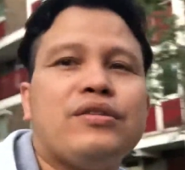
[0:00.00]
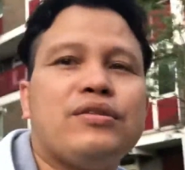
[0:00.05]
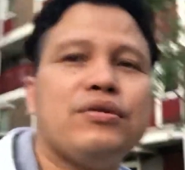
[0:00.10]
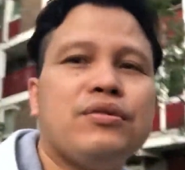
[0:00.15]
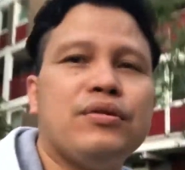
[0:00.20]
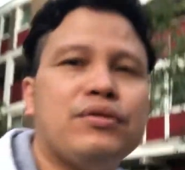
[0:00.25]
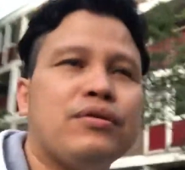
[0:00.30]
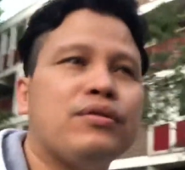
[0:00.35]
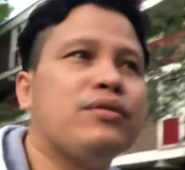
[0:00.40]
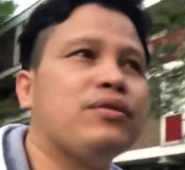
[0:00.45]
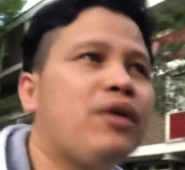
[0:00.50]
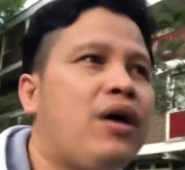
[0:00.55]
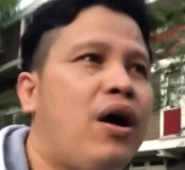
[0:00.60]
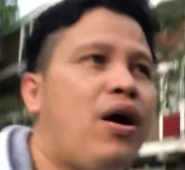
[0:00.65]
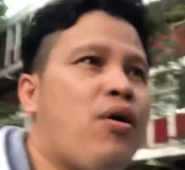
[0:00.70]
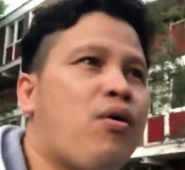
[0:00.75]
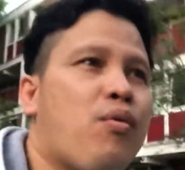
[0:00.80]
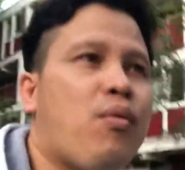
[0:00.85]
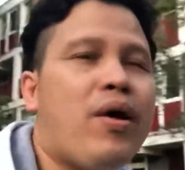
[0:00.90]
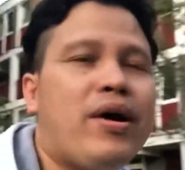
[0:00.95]
to
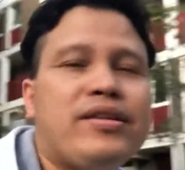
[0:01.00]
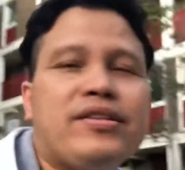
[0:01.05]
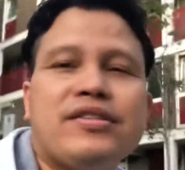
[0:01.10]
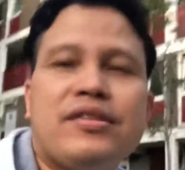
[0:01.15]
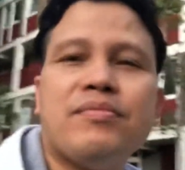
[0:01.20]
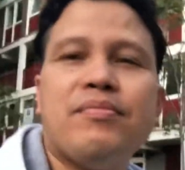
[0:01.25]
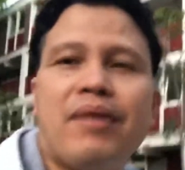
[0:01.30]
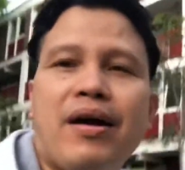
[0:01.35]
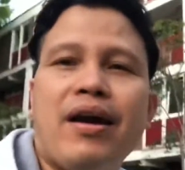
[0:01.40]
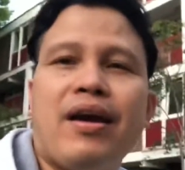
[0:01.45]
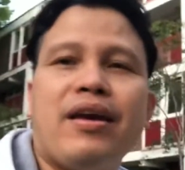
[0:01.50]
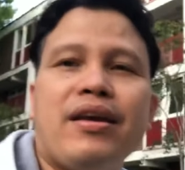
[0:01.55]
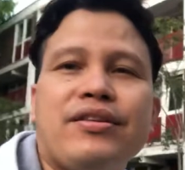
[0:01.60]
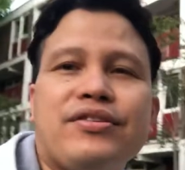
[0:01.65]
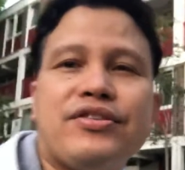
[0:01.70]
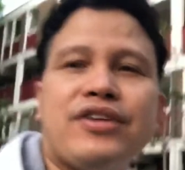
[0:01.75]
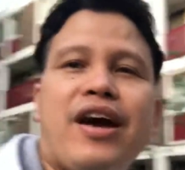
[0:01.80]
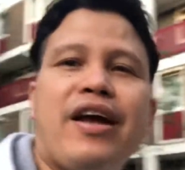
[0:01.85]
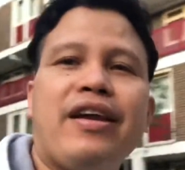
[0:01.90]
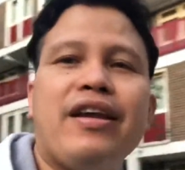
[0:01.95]
watch my
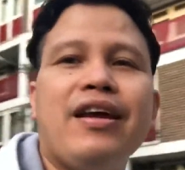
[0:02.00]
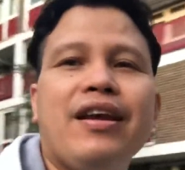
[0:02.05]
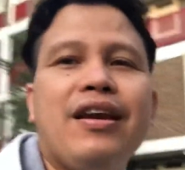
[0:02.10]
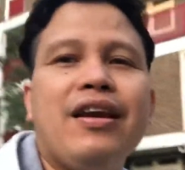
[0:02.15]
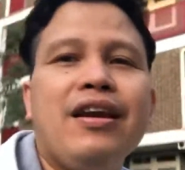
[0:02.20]
channel